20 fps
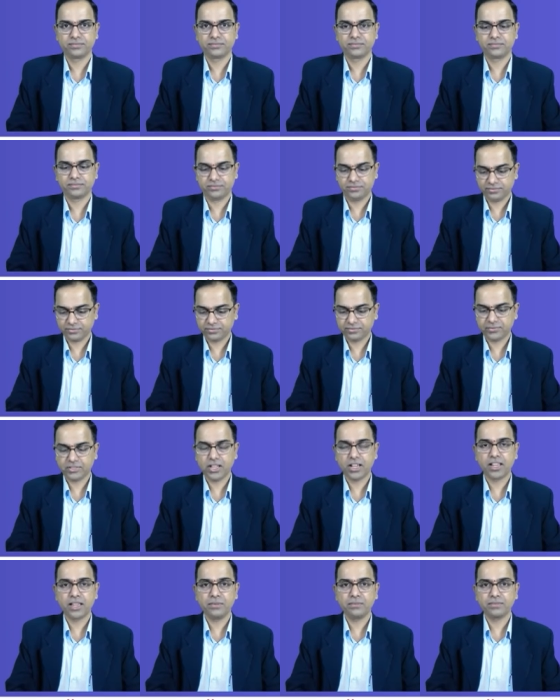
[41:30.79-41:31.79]
Okay,
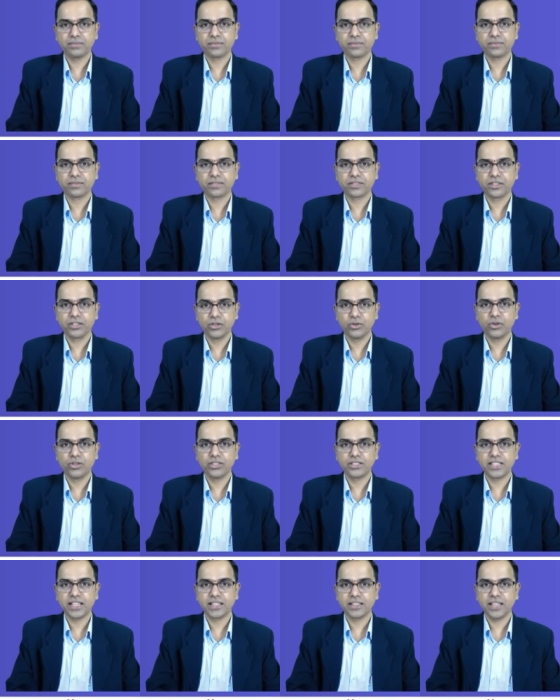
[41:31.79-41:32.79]
you want to check
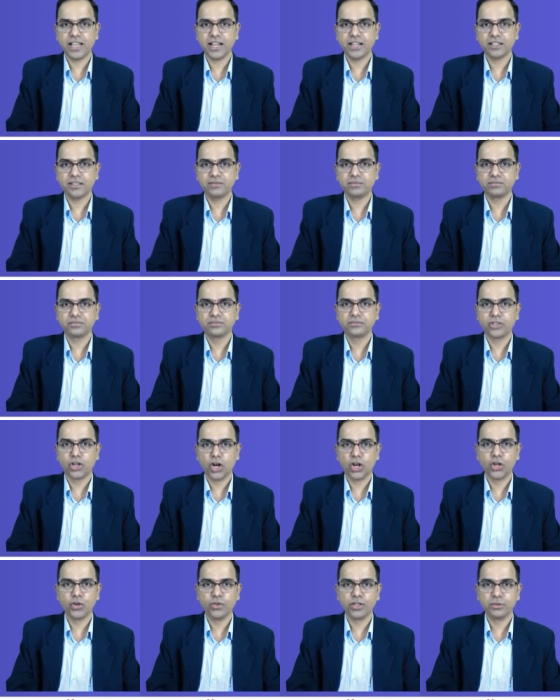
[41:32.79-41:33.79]
that? Are you with
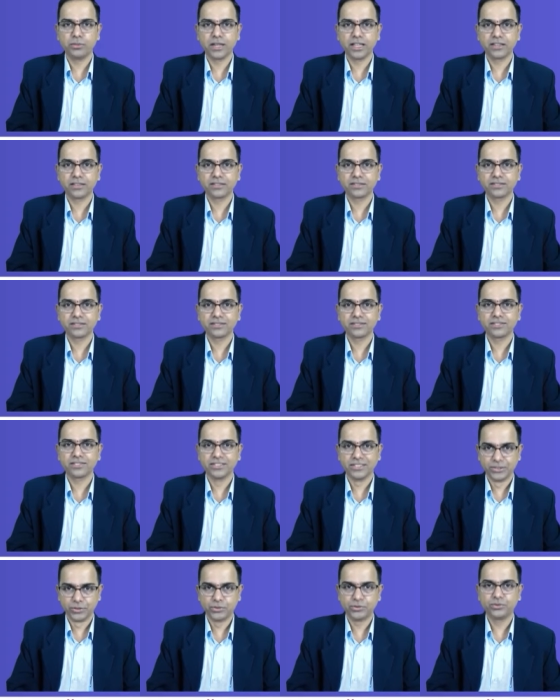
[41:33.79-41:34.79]
me?
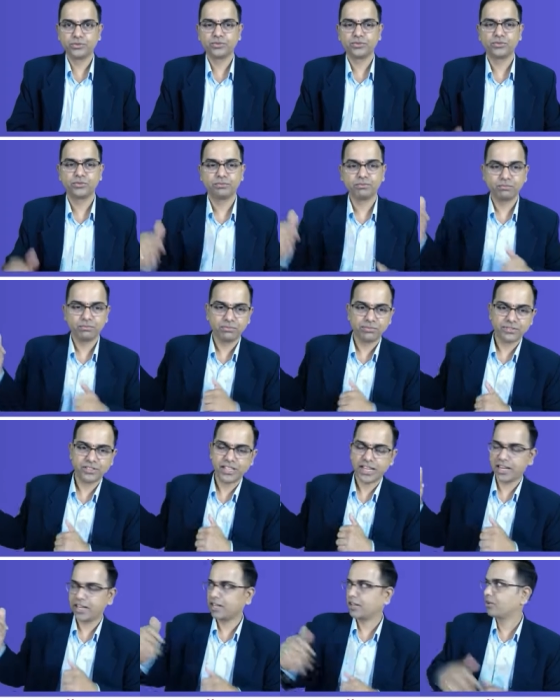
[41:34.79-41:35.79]
Check it out
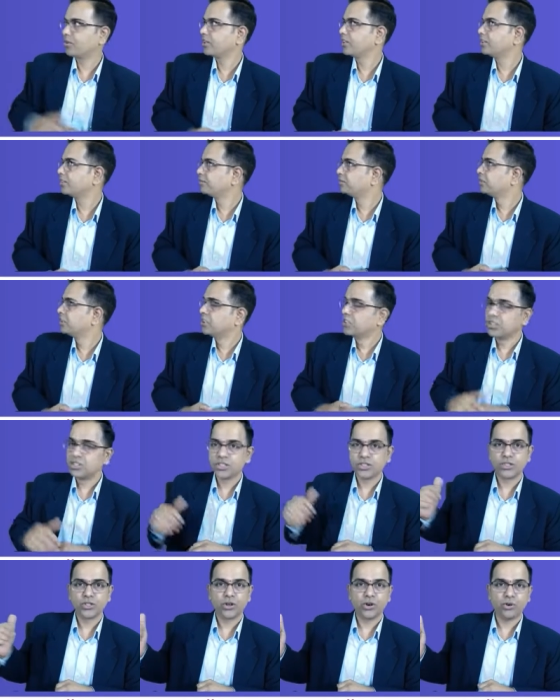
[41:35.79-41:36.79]
here.
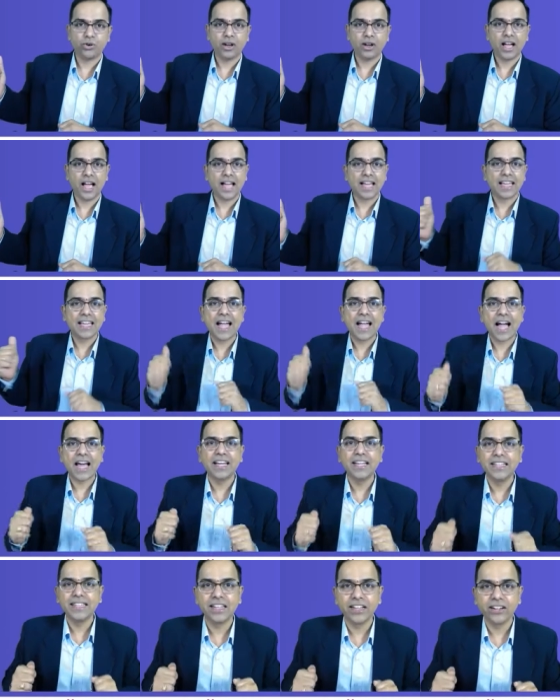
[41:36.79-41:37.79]
So a guaranteed
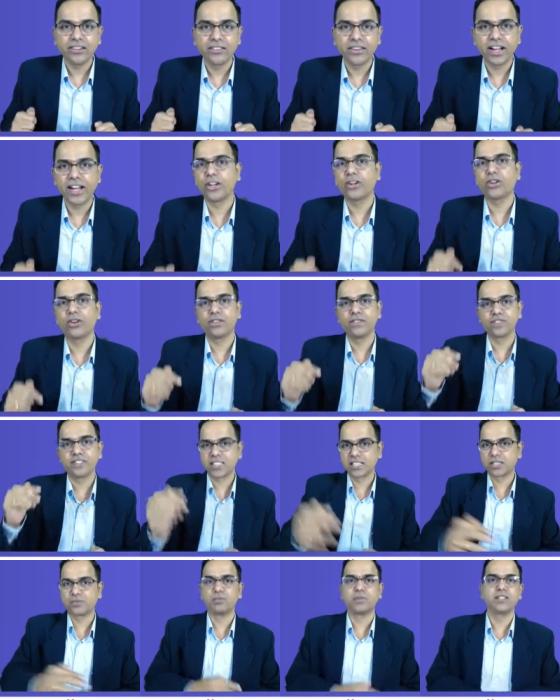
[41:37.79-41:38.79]
rate of 6%,
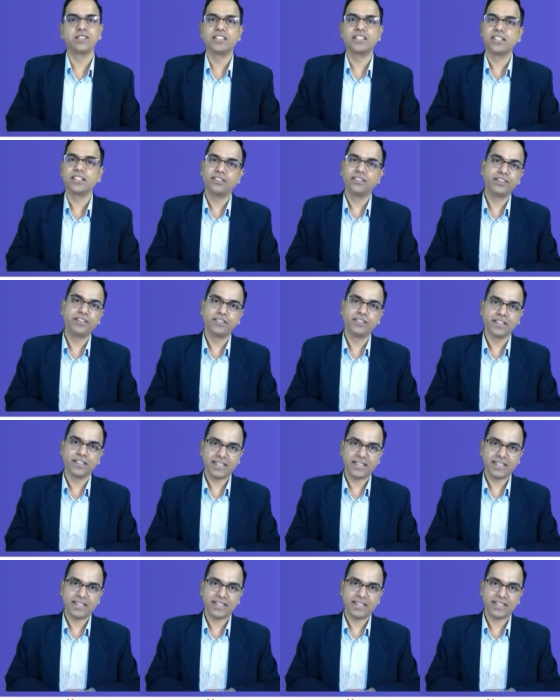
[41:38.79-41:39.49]
even if we take